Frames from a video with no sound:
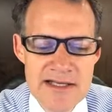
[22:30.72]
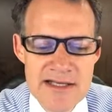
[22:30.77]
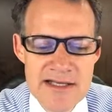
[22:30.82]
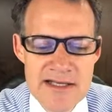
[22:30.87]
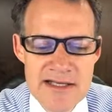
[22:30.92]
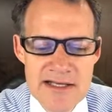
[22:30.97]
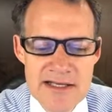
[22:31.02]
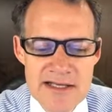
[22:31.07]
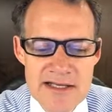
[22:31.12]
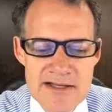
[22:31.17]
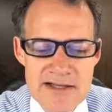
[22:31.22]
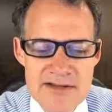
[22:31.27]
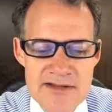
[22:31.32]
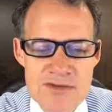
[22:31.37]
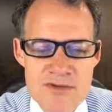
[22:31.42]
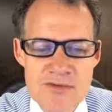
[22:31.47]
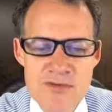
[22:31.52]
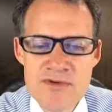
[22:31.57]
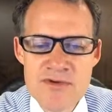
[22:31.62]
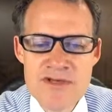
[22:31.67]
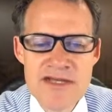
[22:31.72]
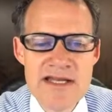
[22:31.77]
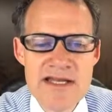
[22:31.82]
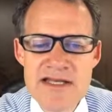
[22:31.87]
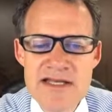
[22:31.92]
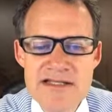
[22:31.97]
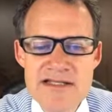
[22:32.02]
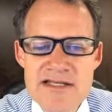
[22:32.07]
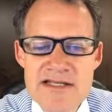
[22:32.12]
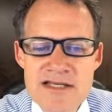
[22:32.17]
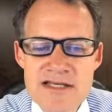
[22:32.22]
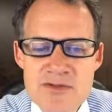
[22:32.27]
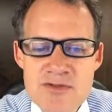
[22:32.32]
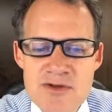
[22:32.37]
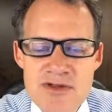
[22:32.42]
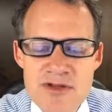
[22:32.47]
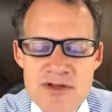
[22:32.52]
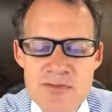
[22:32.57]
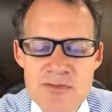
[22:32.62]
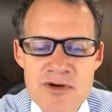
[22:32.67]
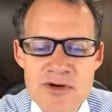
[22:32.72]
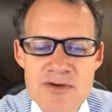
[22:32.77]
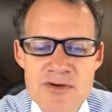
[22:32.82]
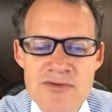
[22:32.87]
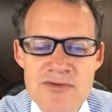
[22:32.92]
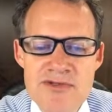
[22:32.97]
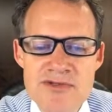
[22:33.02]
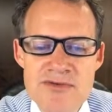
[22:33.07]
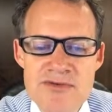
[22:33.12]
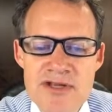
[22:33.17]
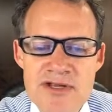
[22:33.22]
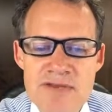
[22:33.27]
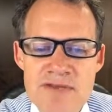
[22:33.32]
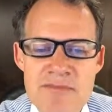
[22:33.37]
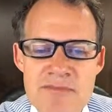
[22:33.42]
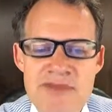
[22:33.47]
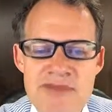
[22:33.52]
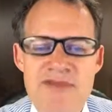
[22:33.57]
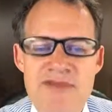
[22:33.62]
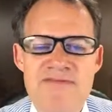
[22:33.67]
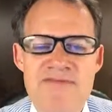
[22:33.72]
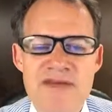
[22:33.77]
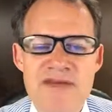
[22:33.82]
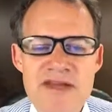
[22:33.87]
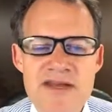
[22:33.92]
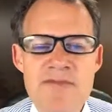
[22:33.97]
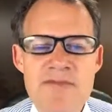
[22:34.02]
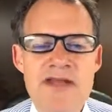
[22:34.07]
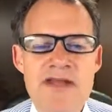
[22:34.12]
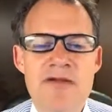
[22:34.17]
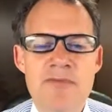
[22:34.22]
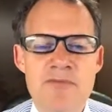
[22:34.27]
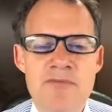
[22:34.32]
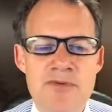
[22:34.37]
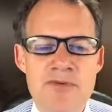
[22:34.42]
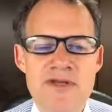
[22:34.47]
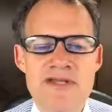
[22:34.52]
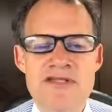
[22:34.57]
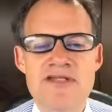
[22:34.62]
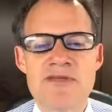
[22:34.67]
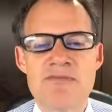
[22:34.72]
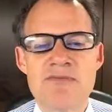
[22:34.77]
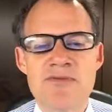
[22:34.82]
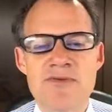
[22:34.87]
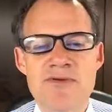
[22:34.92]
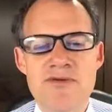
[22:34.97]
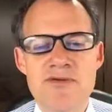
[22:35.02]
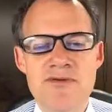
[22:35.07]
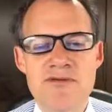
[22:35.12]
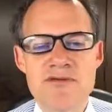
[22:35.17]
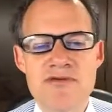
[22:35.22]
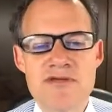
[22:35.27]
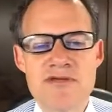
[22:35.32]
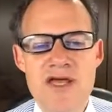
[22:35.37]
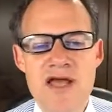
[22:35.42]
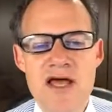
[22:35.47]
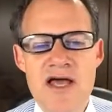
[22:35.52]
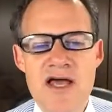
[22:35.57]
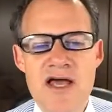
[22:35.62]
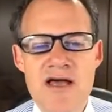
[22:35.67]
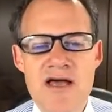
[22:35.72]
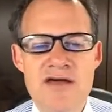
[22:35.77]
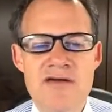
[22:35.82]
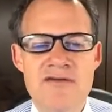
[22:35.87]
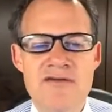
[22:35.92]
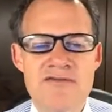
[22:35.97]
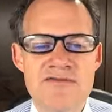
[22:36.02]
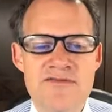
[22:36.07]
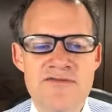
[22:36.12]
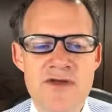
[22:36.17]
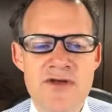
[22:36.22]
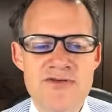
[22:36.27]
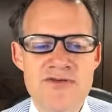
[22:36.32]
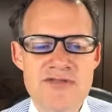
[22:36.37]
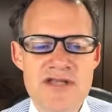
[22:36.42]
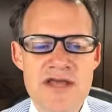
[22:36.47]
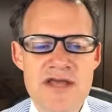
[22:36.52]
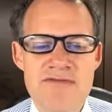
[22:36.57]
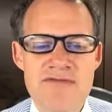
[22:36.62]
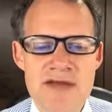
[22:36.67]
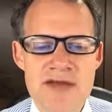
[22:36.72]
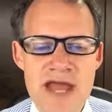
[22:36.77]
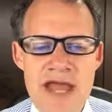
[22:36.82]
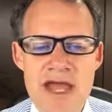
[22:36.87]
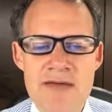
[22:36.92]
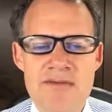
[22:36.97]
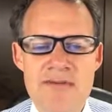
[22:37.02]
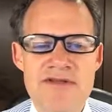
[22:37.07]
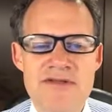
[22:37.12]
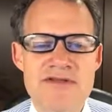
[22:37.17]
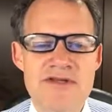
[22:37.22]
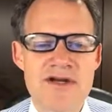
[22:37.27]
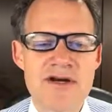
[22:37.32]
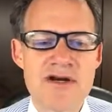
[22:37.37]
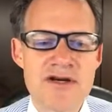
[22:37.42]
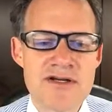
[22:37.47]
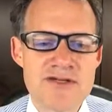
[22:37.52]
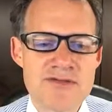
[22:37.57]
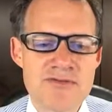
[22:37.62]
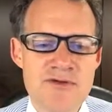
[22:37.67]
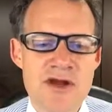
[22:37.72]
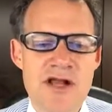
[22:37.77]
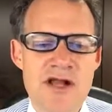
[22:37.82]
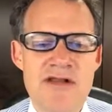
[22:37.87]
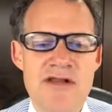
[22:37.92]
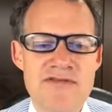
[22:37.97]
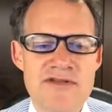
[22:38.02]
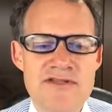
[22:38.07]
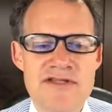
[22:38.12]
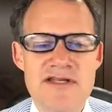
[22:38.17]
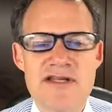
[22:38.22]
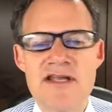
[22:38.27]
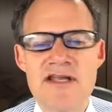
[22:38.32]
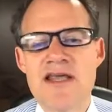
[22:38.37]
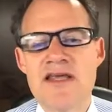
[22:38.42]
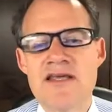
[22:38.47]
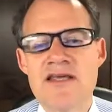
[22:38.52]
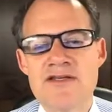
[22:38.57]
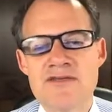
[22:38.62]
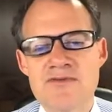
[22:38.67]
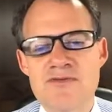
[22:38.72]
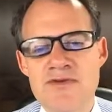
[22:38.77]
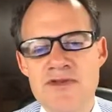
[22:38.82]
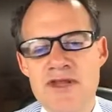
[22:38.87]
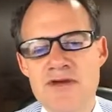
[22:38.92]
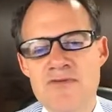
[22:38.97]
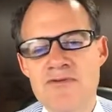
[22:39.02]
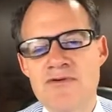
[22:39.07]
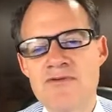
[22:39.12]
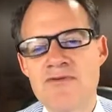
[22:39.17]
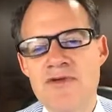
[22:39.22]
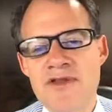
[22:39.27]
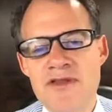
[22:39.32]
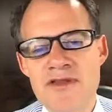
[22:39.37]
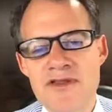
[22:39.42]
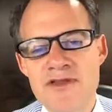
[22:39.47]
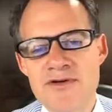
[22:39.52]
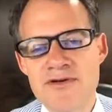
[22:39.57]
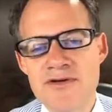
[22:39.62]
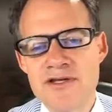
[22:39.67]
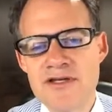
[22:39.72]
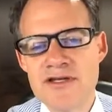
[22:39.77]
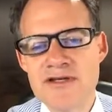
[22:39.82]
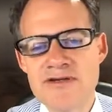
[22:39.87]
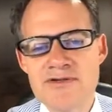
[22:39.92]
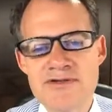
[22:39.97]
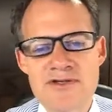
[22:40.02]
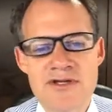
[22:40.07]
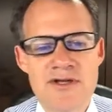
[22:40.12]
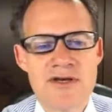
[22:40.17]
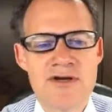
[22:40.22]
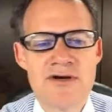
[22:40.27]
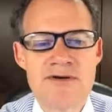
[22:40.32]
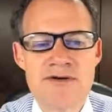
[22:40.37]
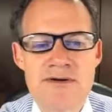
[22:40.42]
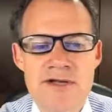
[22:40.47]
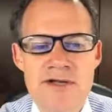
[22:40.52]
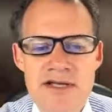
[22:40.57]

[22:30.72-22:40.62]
that didn't exist when the book was written, but the fundamental principles of those 7 habits are as relevant today as when they were written 30 years ago,